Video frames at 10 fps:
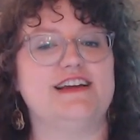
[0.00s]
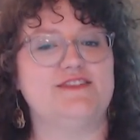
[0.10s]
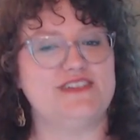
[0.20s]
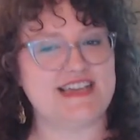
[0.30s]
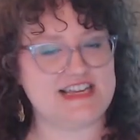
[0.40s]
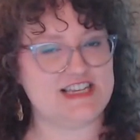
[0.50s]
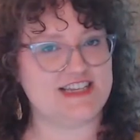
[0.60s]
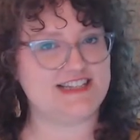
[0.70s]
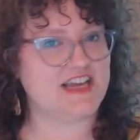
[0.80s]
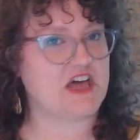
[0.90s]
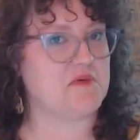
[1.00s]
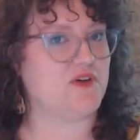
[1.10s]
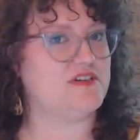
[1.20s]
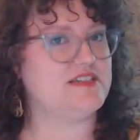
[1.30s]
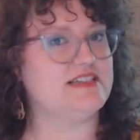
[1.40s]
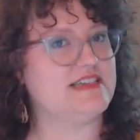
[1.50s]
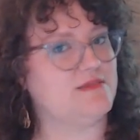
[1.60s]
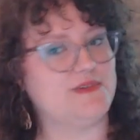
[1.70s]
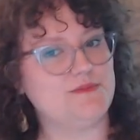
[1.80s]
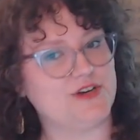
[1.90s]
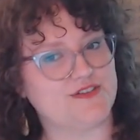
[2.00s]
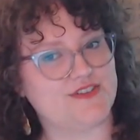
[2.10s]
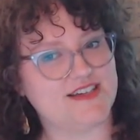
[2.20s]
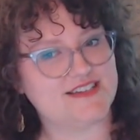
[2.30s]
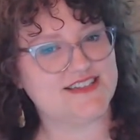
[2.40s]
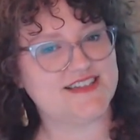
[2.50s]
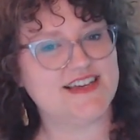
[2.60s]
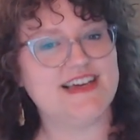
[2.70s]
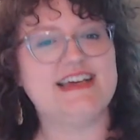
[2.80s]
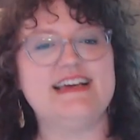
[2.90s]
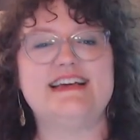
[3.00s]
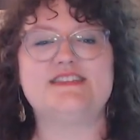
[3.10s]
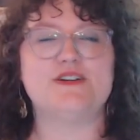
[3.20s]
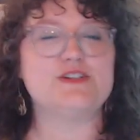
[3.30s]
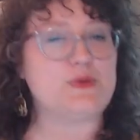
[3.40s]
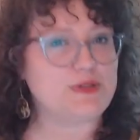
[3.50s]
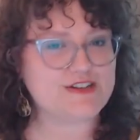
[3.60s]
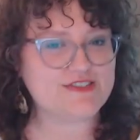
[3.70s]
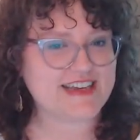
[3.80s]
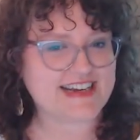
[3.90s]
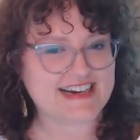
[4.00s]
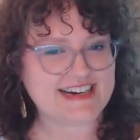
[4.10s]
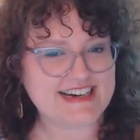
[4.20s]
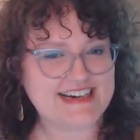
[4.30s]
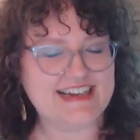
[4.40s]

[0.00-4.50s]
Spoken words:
invitation to come over to Team Imperfect. It's much cooler over here.